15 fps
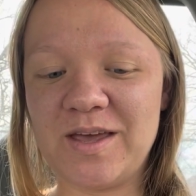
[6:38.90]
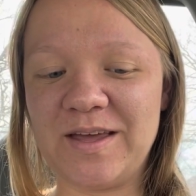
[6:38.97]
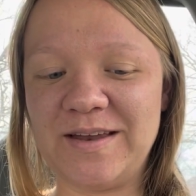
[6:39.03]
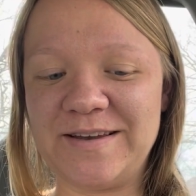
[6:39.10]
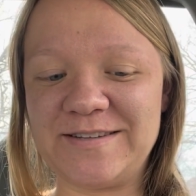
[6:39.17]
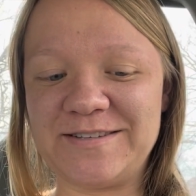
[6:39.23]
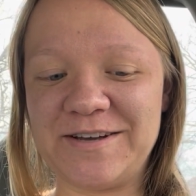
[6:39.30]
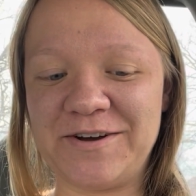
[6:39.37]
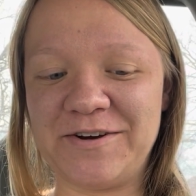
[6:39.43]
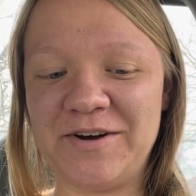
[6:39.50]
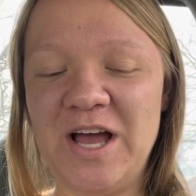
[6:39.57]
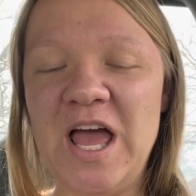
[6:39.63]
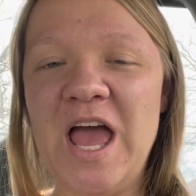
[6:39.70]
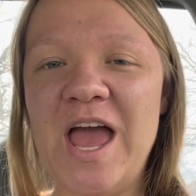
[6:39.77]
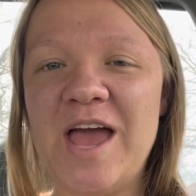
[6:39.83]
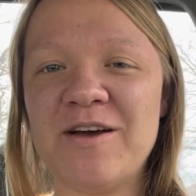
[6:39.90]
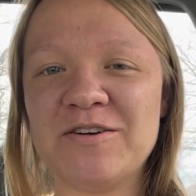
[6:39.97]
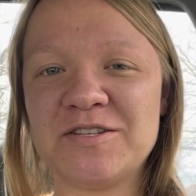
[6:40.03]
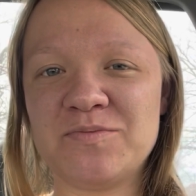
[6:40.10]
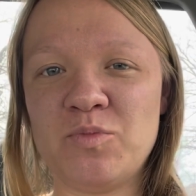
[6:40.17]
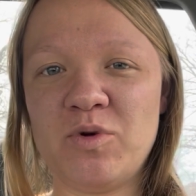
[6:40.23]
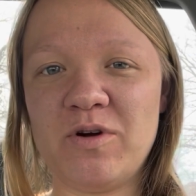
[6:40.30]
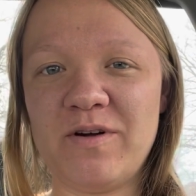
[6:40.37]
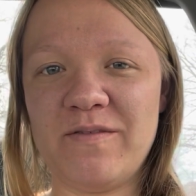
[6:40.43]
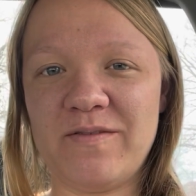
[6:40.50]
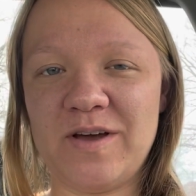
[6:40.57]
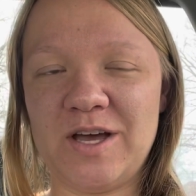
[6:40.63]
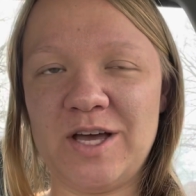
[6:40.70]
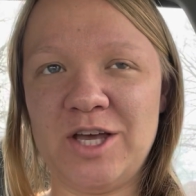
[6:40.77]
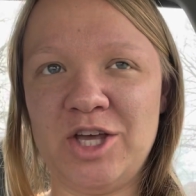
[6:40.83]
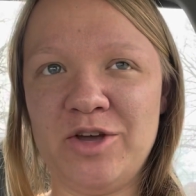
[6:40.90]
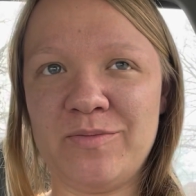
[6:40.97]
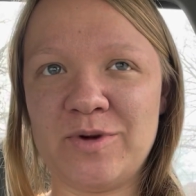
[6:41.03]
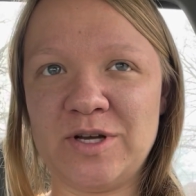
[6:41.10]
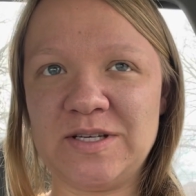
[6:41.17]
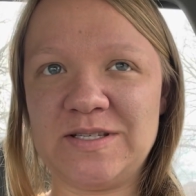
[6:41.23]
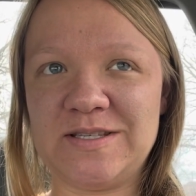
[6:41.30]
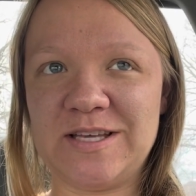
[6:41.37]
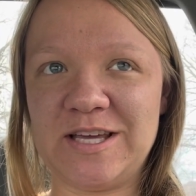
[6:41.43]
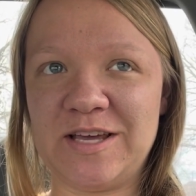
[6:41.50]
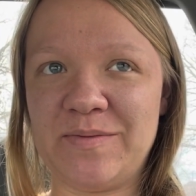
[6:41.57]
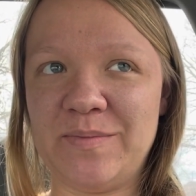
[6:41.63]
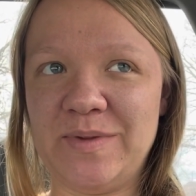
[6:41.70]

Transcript: so it was more of a humorous thing.